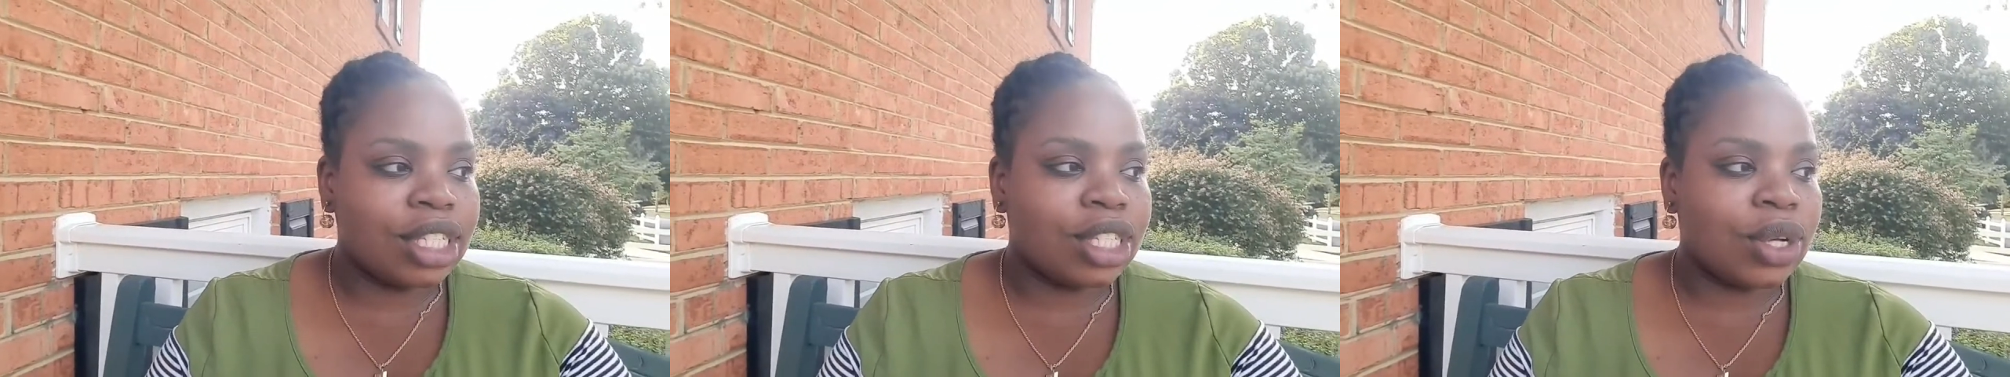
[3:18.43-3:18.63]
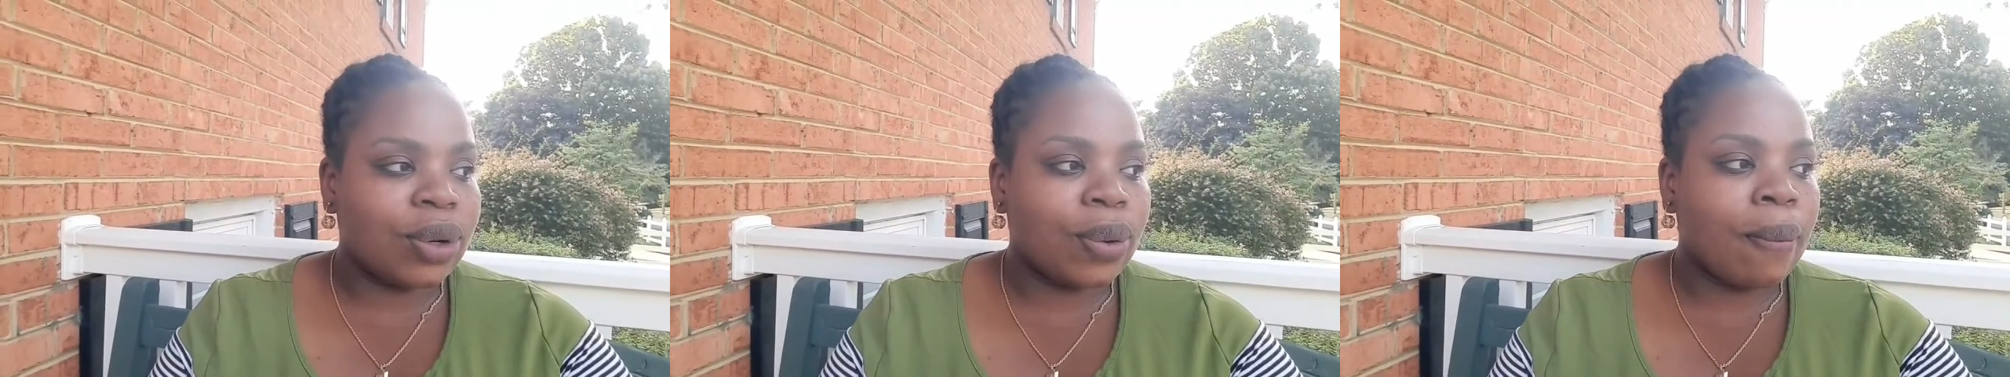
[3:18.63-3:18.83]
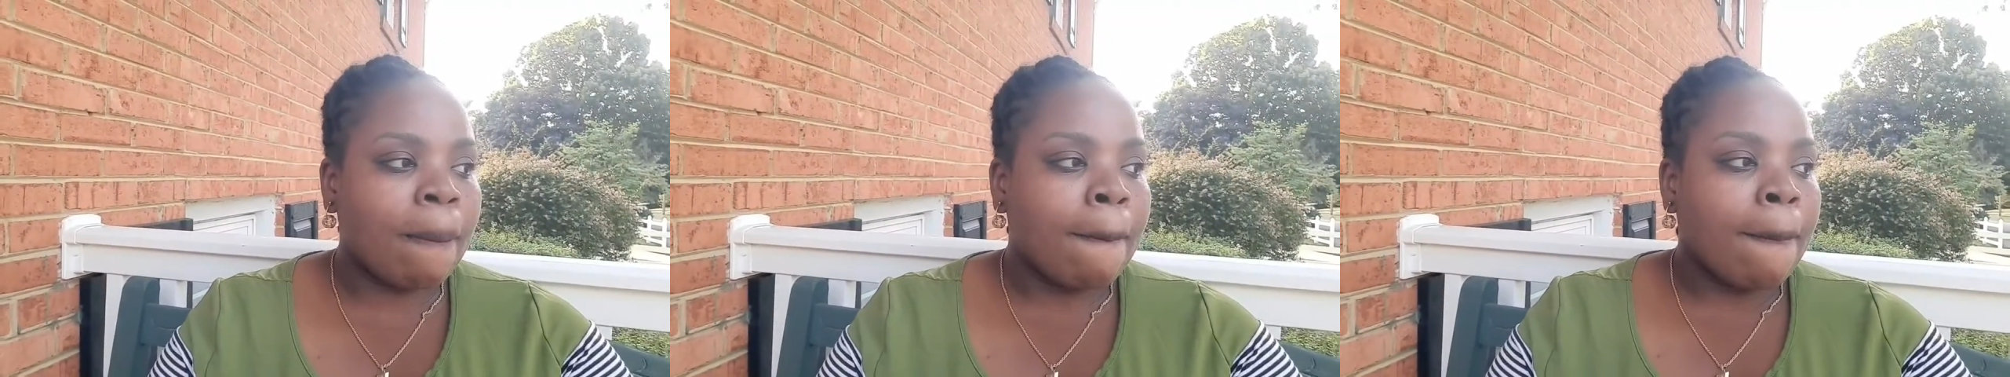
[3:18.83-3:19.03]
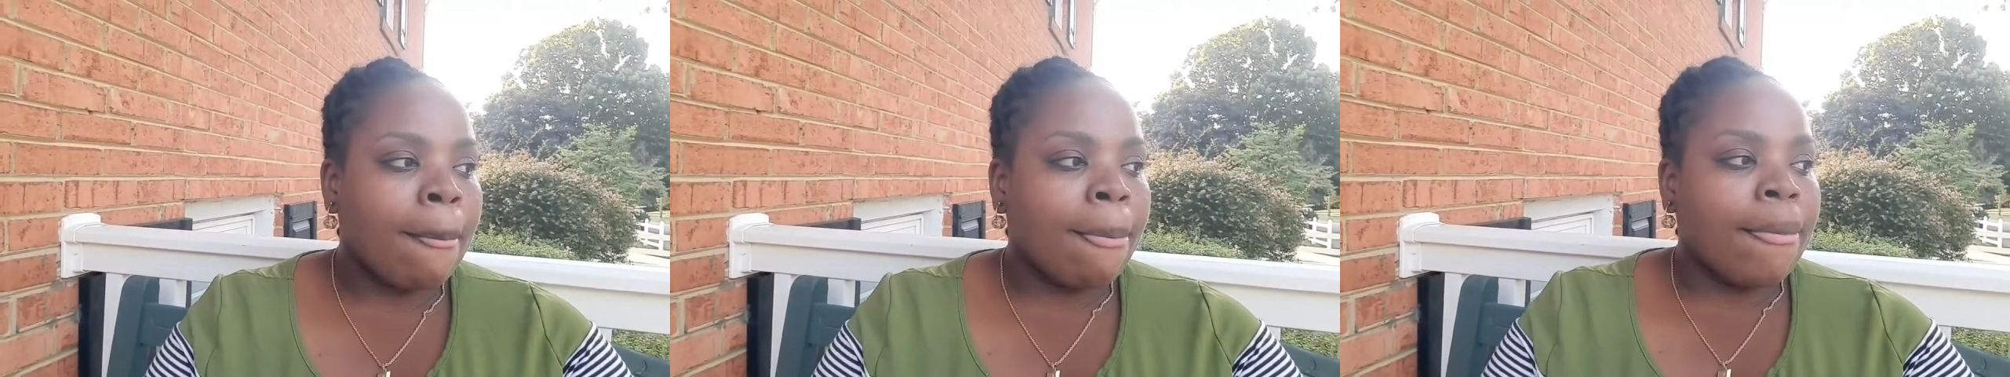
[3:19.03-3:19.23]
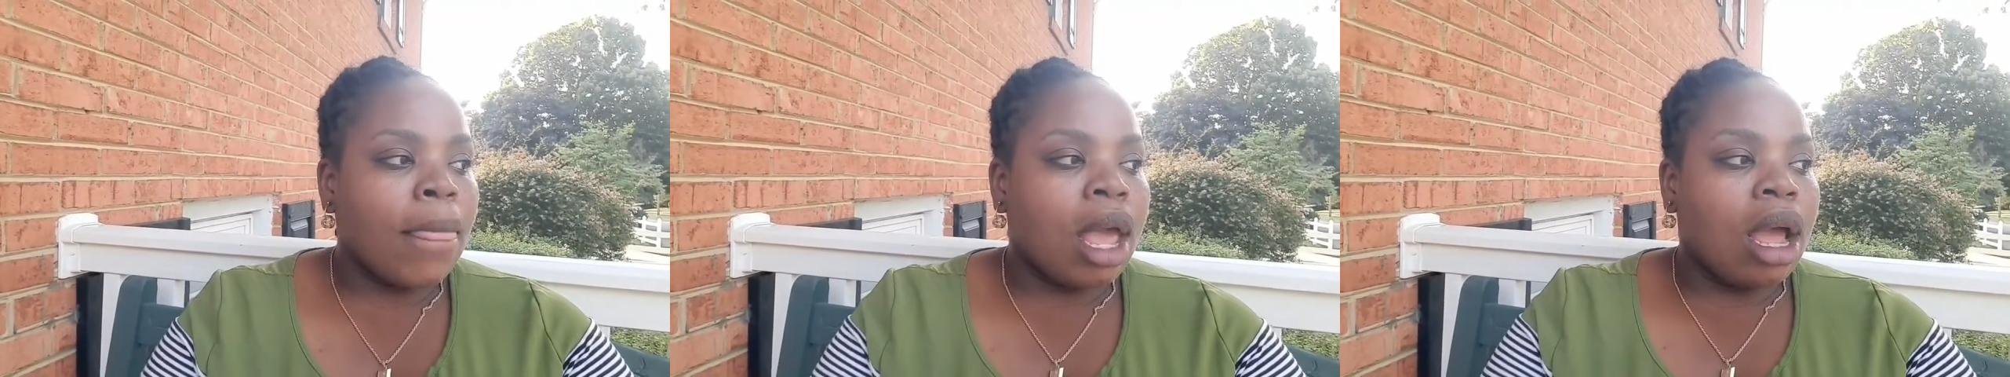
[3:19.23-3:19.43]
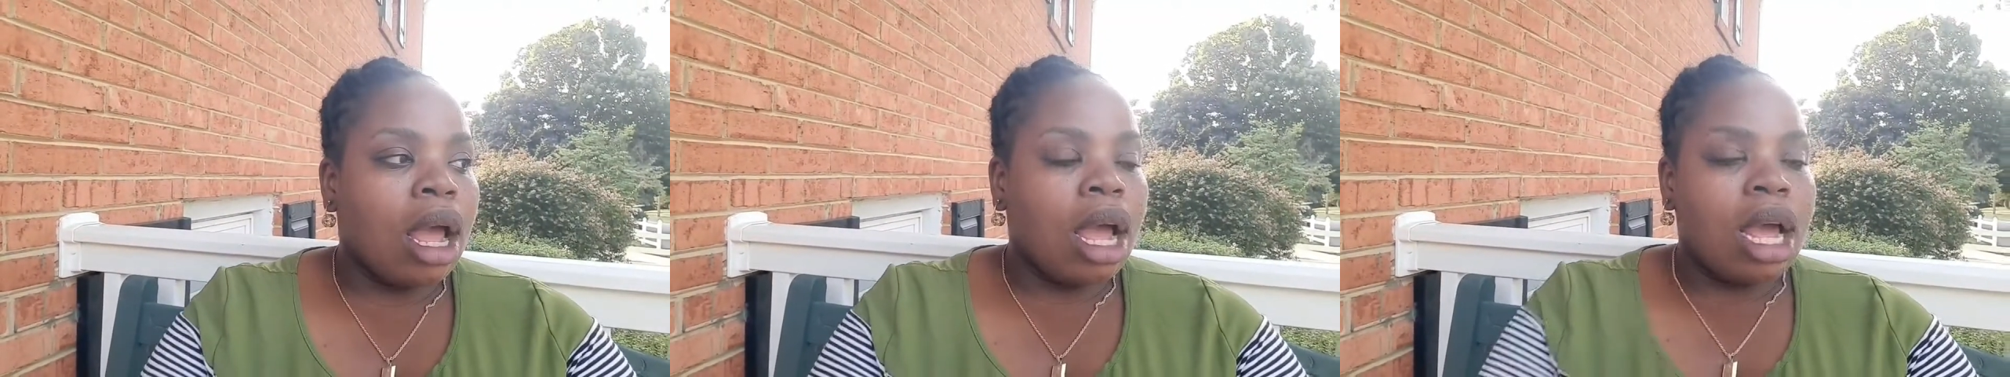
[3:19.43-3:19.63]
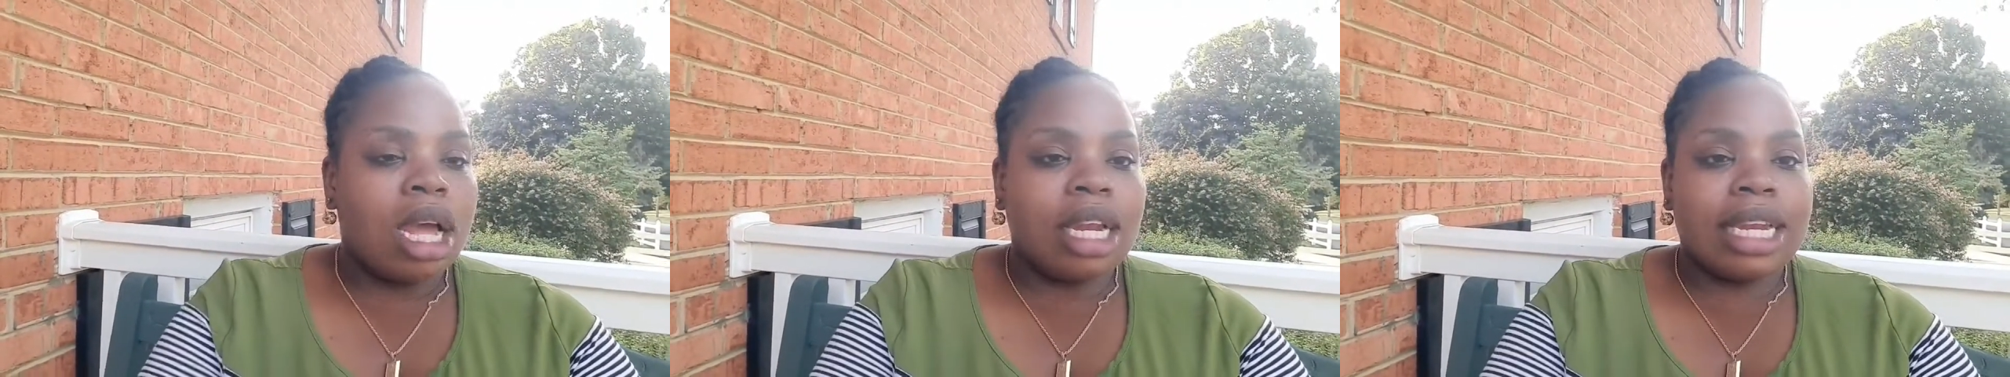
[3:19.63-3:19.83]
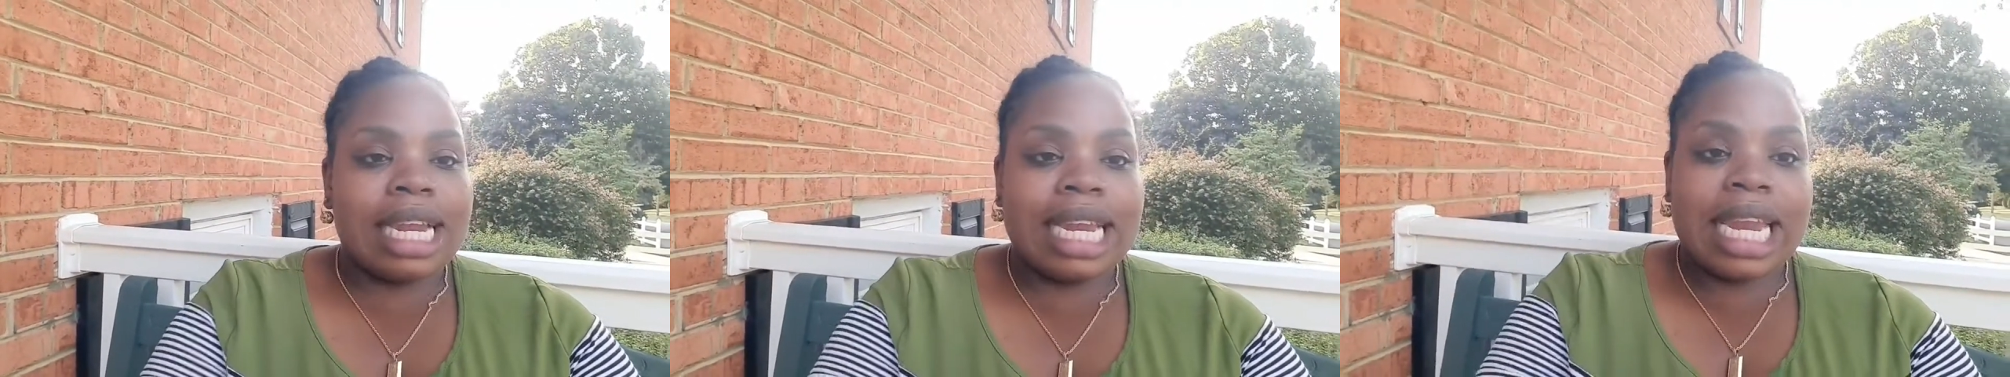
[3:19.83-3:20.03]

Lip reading: So the